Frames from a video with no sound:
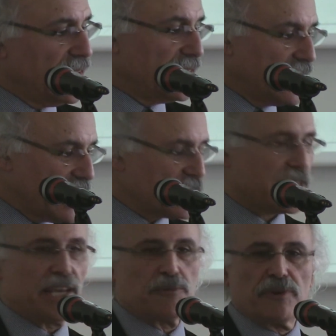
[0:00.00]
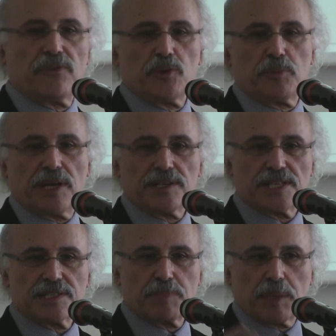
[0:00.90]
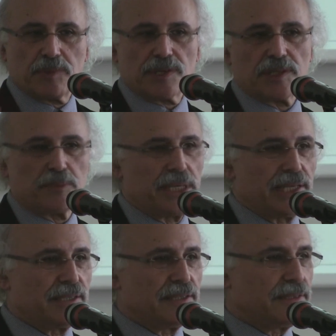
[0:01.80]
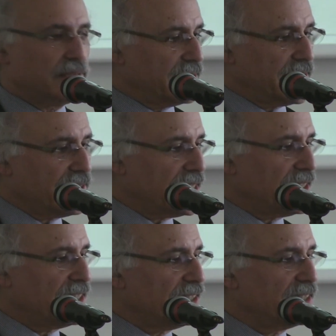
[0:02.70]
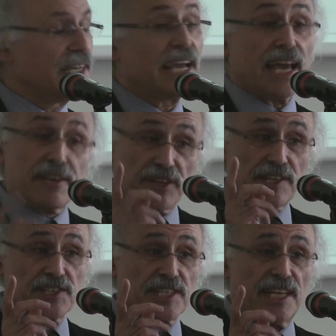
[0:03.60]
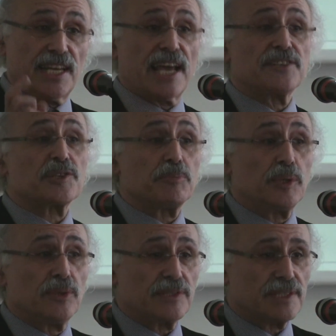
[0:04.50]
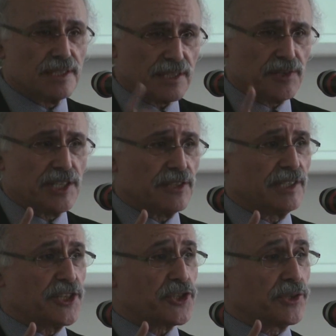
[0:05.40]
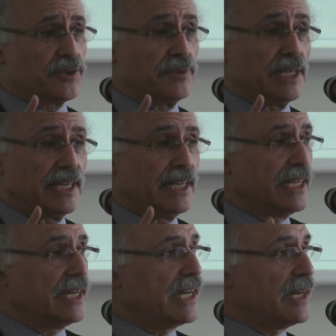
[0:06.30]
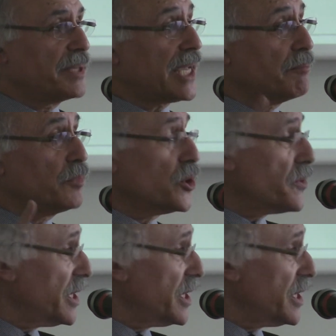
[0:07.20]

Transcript: And then there's a review process. People can appeal for advocacy and support. Critical issue, become more